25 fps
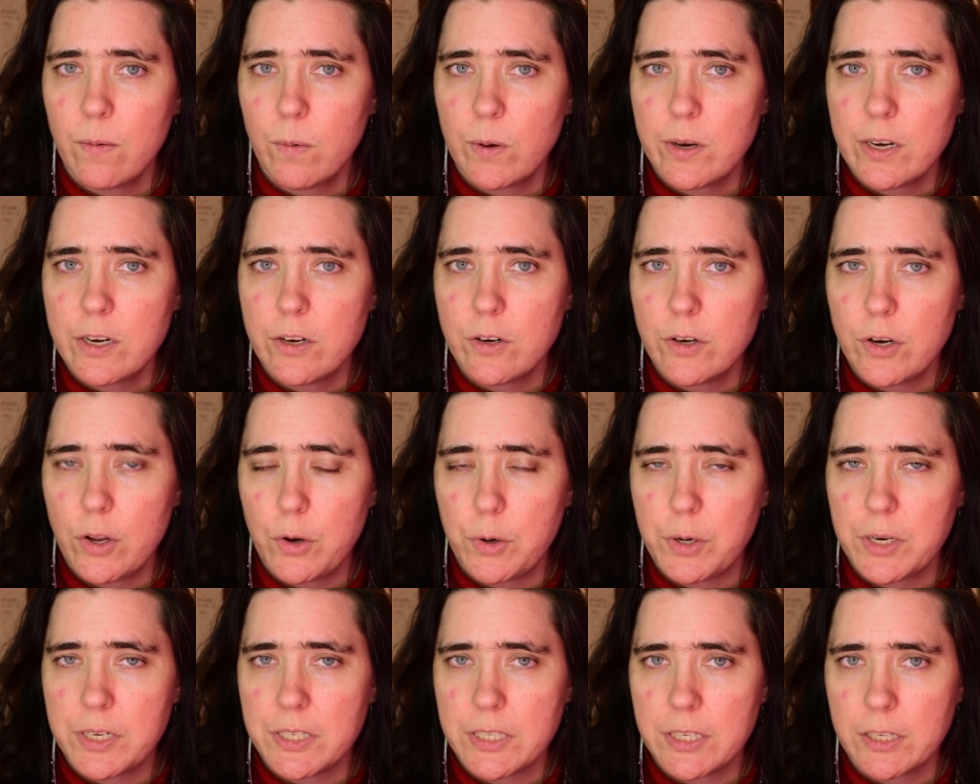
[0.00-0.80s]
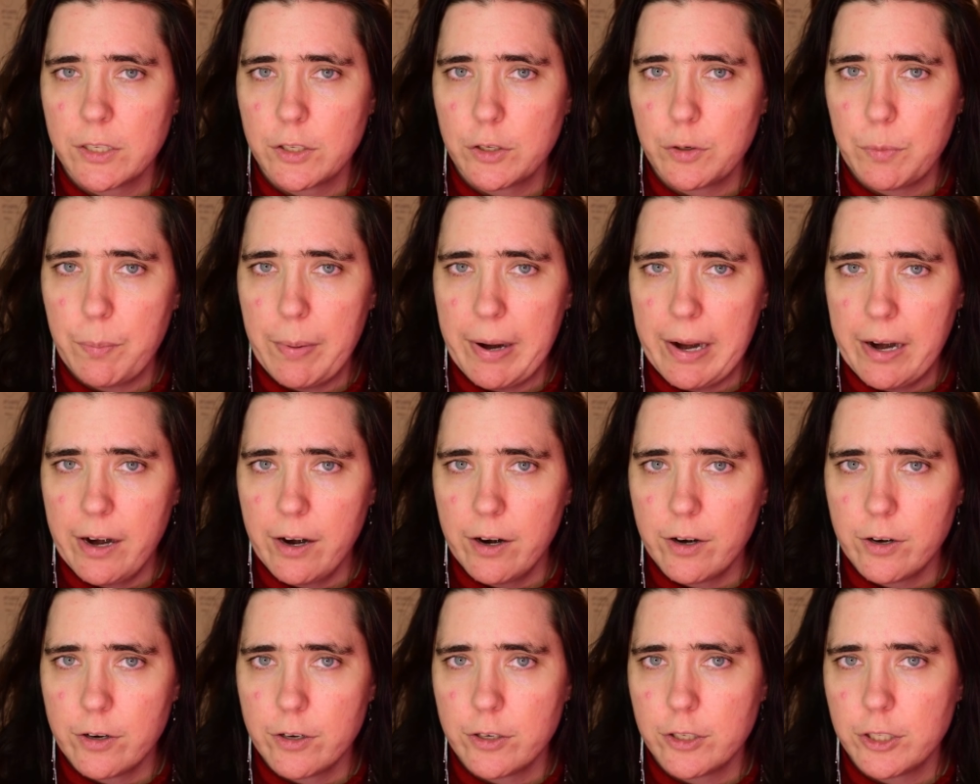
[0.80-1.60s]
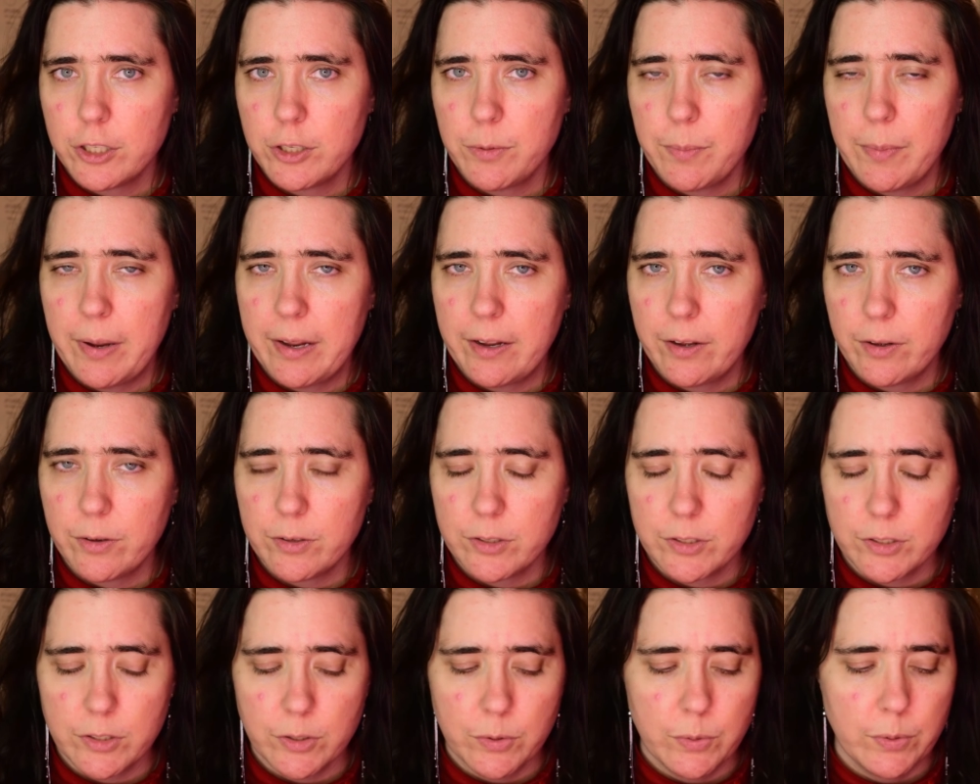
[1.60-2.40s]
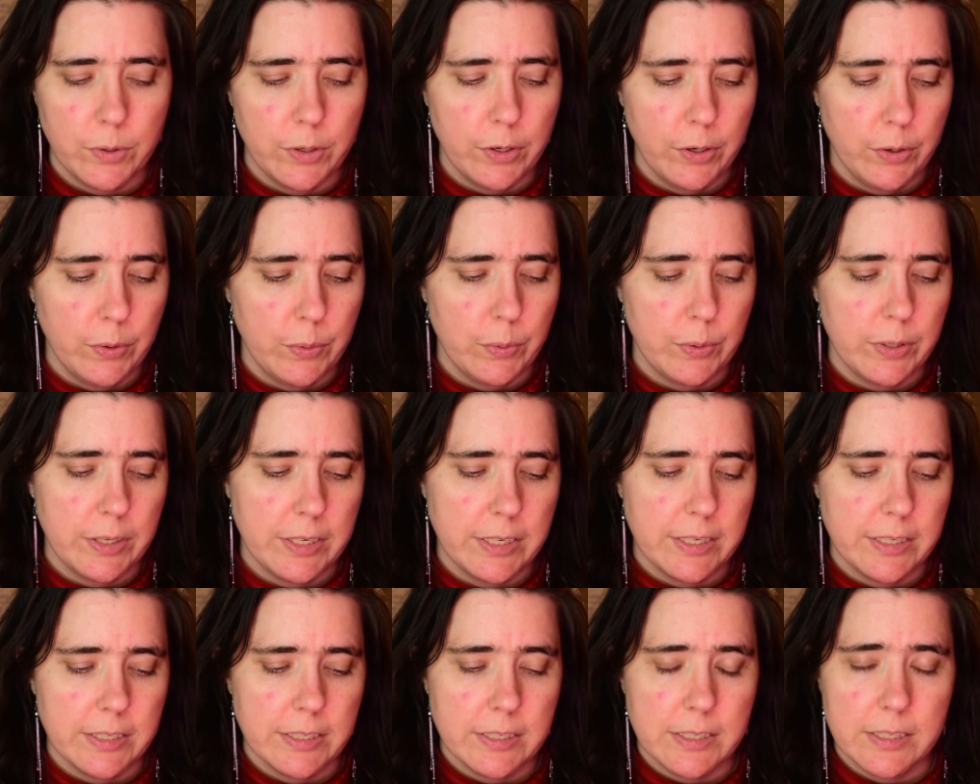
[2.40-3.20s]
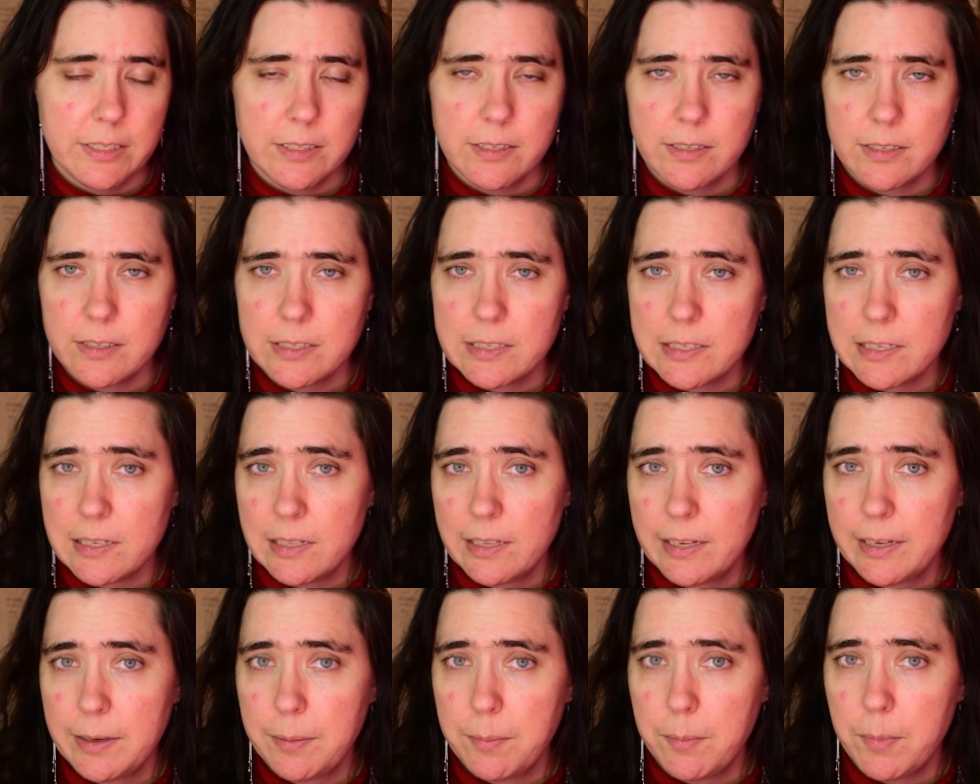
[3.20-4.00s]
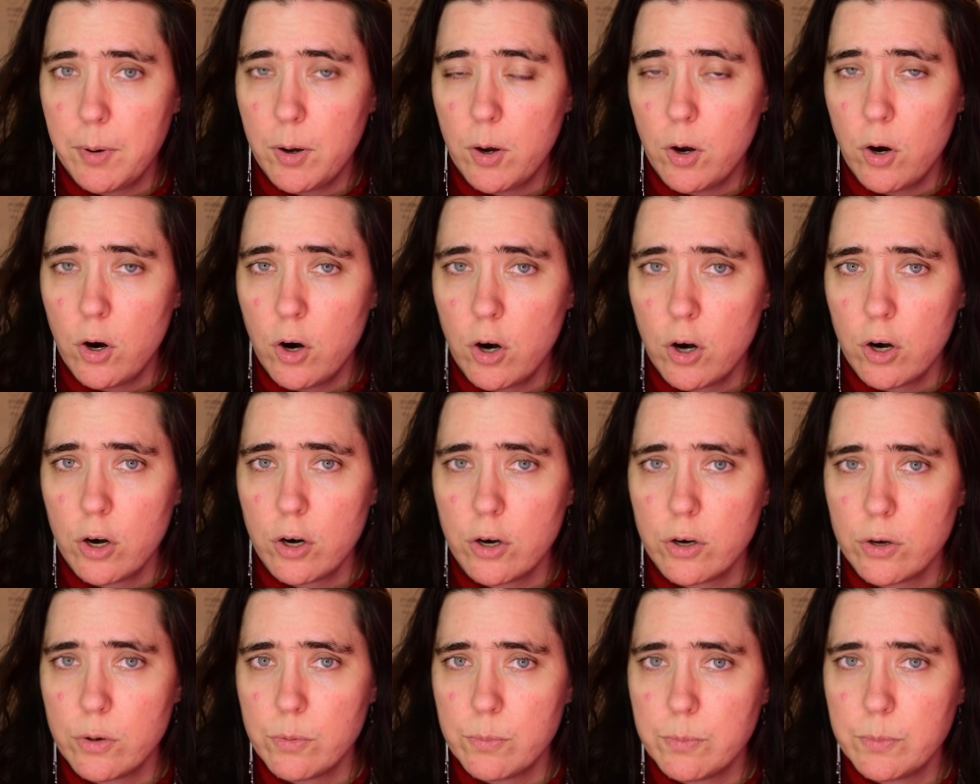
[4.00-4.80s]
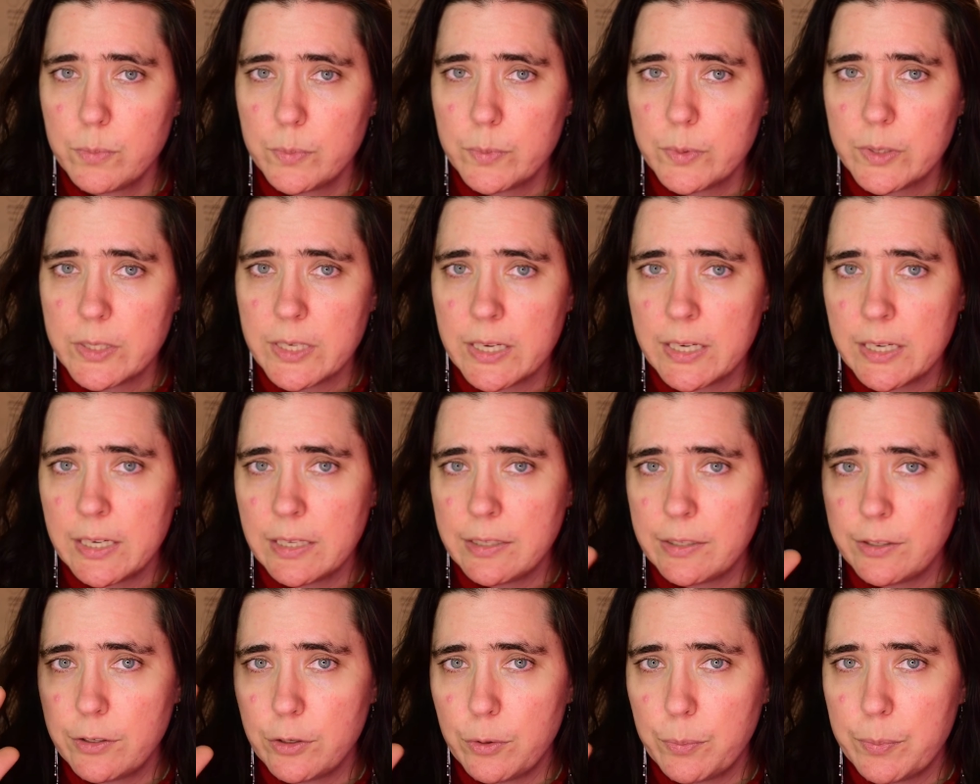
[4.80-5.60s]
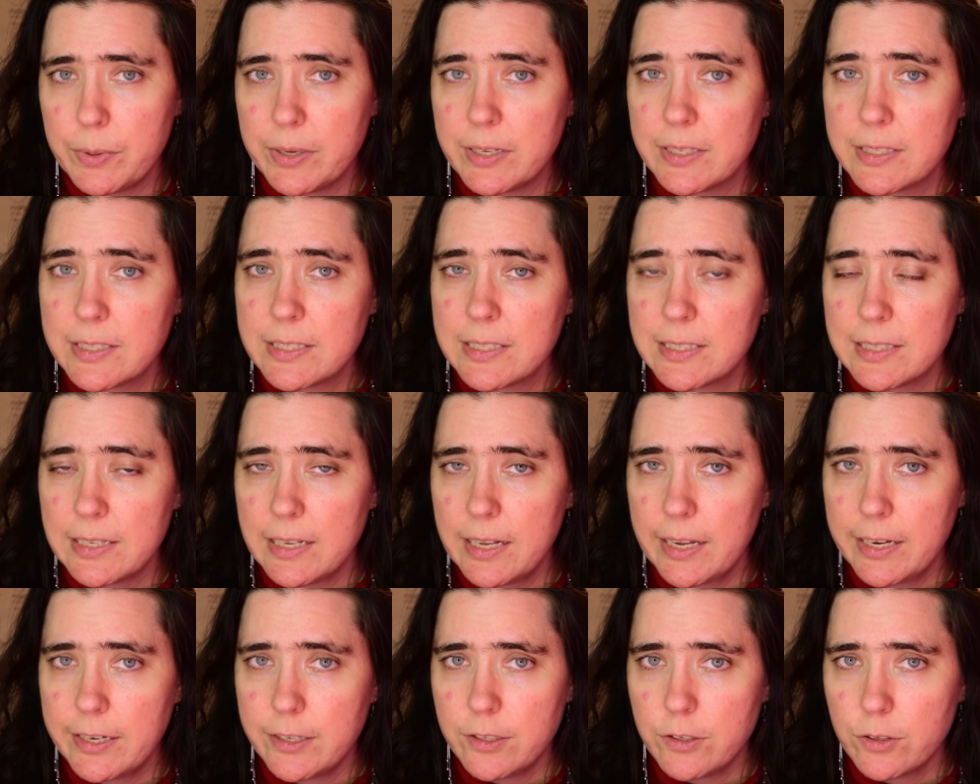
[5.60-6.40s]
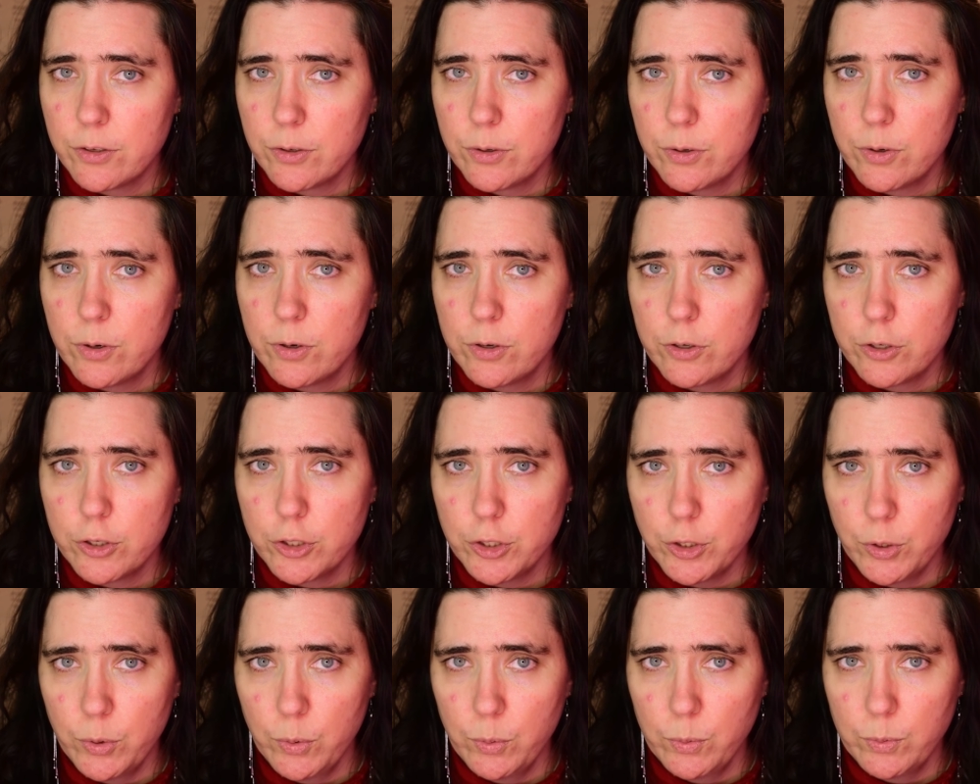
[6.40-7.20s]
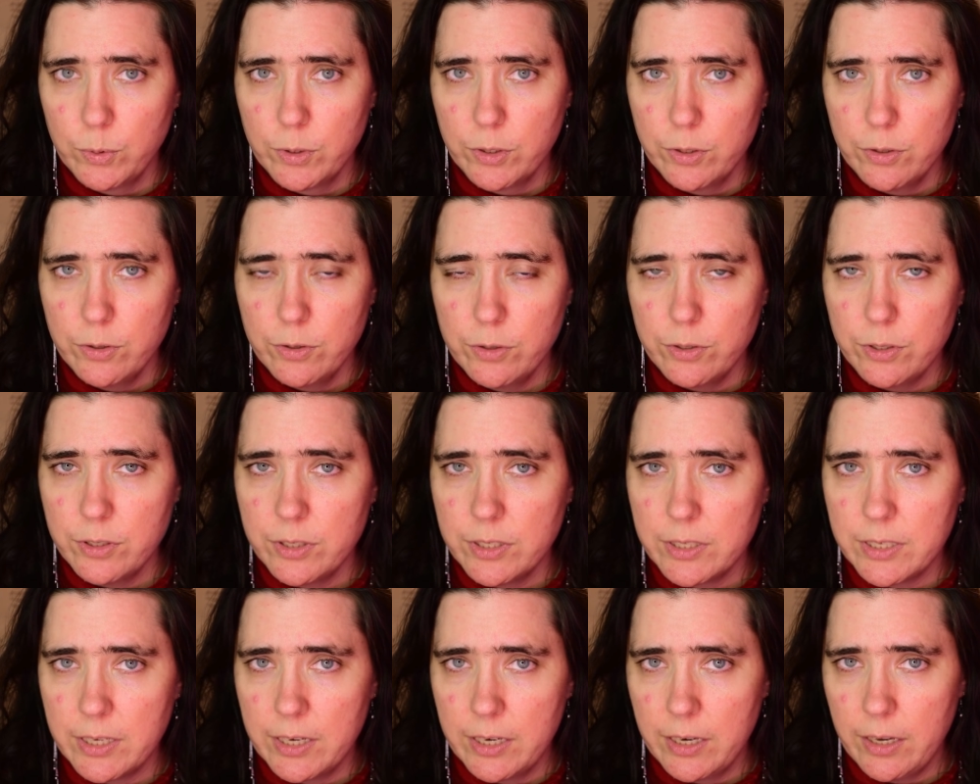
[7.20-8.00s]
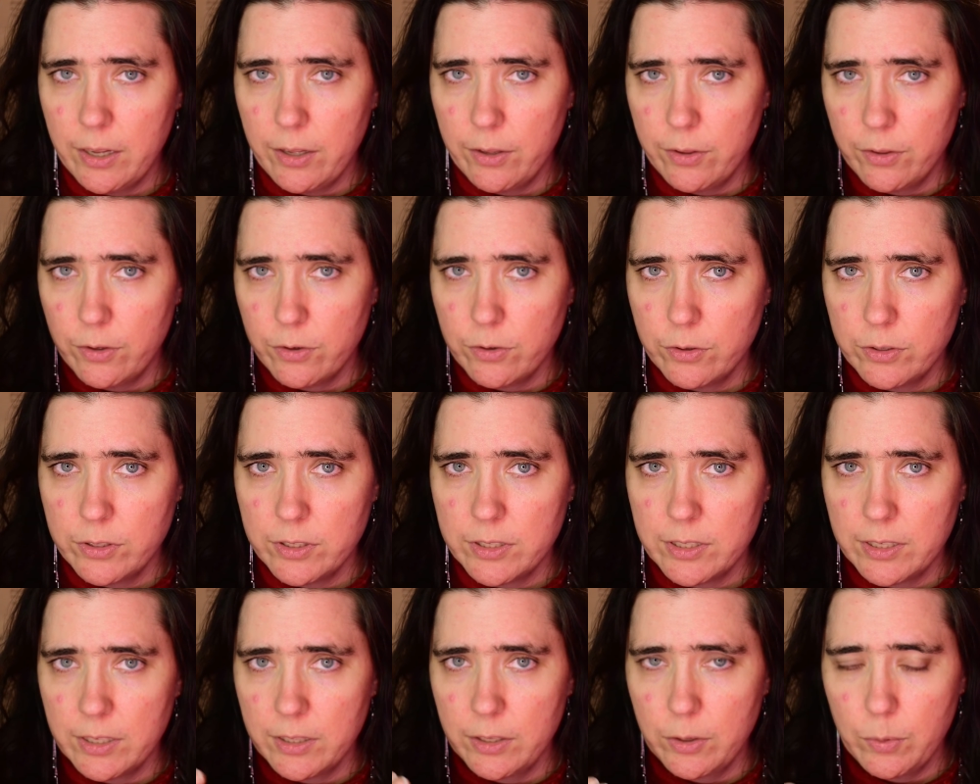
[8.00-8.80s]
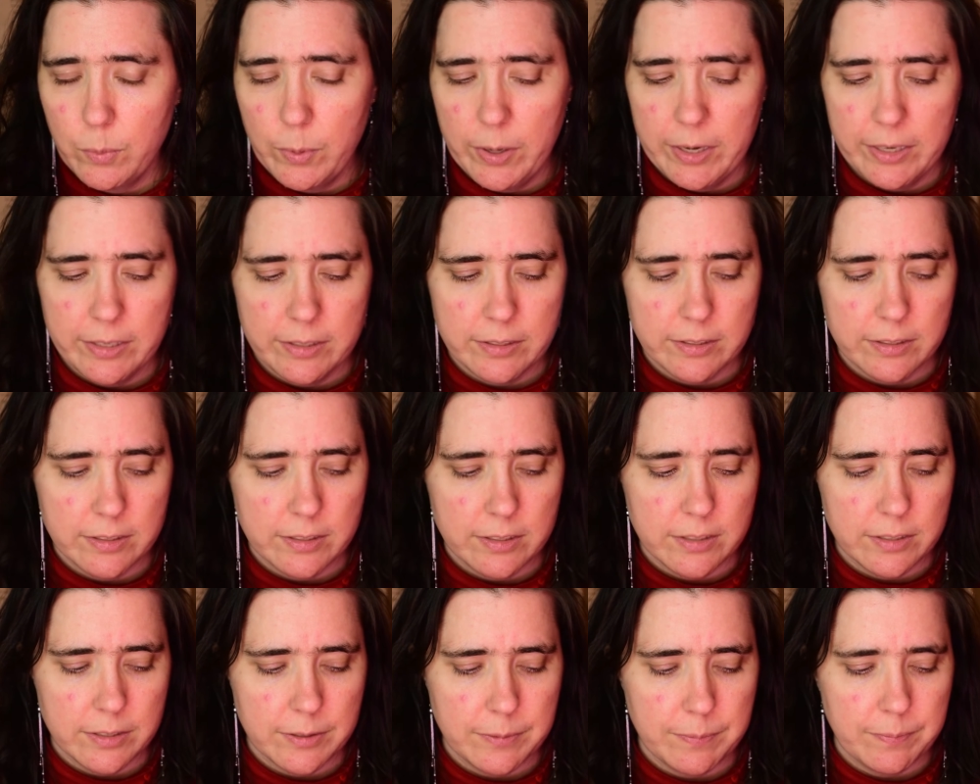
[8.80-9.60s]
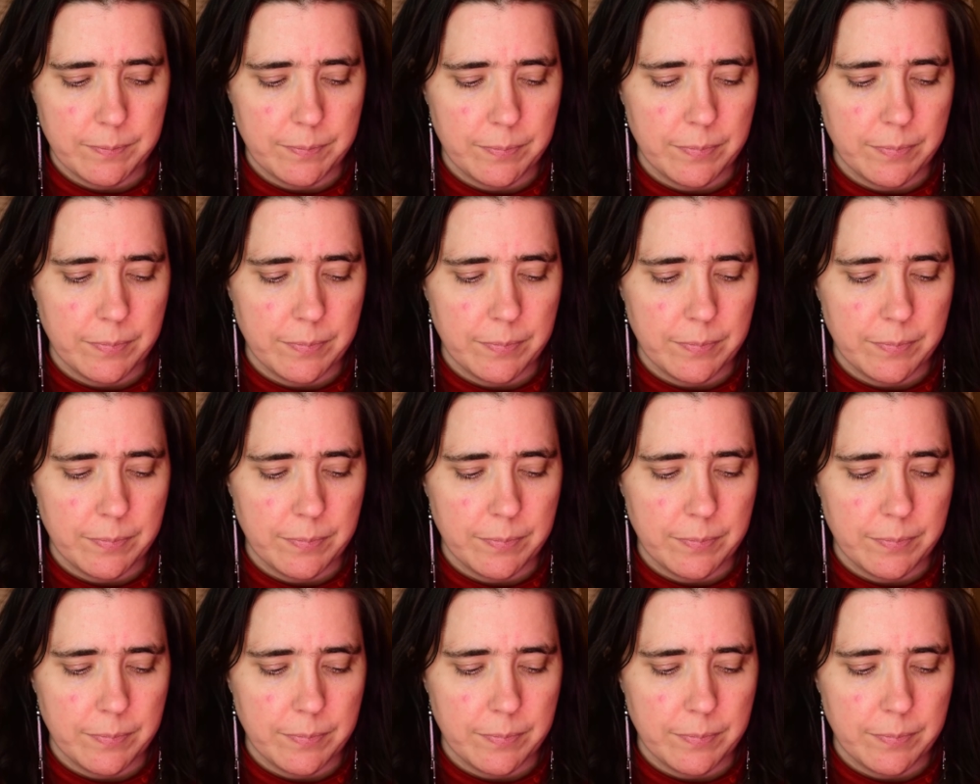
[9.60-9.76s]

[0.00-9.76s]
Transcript: when you notice other pears, you may also notice slim arms and a little bit slighter shoulders than other silhouettes.